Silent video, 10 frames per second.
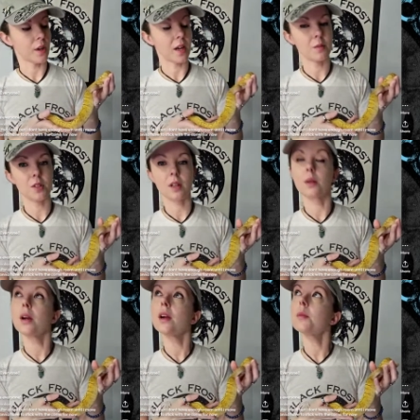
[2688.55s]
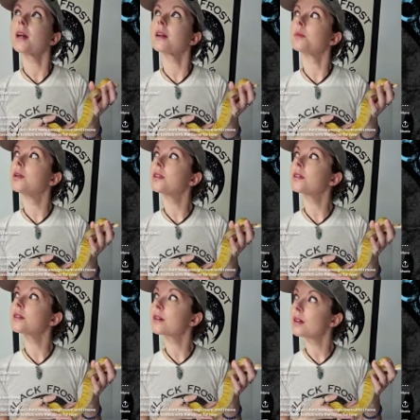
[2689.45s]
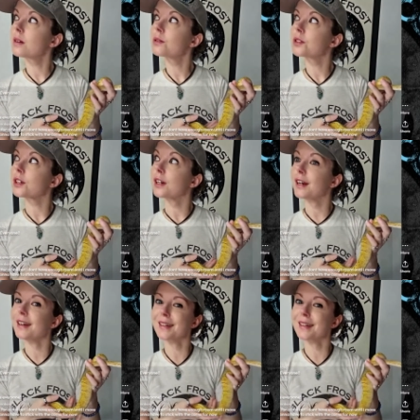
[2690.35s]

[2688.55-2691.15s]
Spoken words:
And I'm just like, where am I going to put this enclosure?